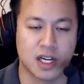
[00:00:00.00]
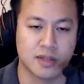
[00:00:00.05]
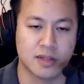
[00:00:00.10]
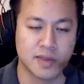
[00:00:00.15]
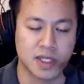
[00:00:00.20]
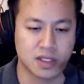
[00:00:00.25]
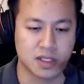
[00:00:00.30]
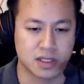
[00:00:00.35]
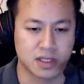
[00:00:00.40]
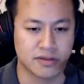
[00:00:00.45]
How do
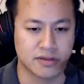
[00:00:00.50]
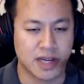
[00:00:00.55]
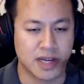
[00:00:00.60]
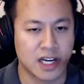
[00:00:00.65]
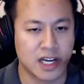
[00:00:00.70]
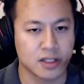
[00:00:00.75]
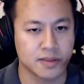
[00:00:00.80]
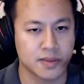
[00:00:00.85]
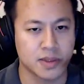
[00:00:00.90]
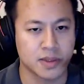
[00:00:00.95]
you make yourself
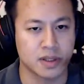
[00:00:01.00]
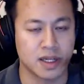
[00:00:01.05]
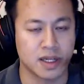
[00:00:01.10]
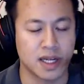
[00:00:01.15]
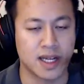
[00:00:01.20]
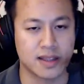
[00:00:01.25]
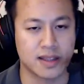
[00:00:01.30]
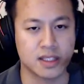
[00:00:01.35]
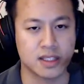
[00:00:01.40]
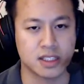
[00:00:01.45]
valuable
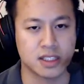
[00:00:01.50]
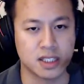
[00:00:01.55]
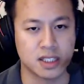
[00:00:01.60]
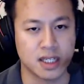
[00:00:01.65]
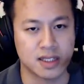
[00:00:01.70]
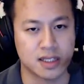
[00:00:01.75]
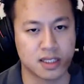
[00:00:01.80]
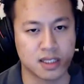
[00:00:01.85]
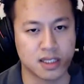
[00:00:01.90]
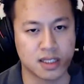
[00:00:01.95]
at
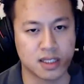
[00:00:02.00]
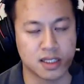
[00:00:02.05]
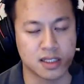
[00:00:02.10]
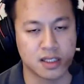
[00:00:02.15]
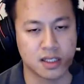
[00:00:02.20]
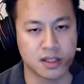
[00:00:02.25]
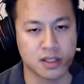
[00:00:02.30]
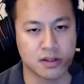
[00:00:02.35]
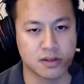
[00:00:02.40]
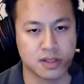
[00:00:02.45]

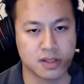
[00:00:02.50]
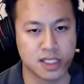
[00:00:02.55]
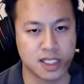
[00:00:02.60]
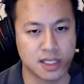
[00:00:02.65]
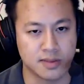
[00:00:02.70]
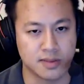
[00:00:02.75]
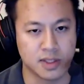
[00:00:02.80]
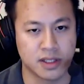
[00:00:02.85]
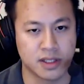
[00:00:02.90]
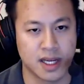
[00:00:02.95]
the you know
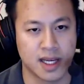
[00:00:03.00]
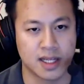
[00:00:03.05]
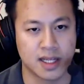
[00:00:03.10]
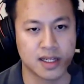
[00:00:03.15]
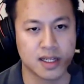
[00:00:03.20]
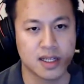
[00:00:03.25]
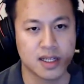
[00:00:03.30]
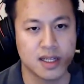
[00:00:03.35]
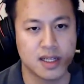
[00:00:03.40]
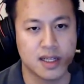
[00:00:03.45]
team you're
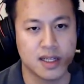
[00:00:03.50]
at?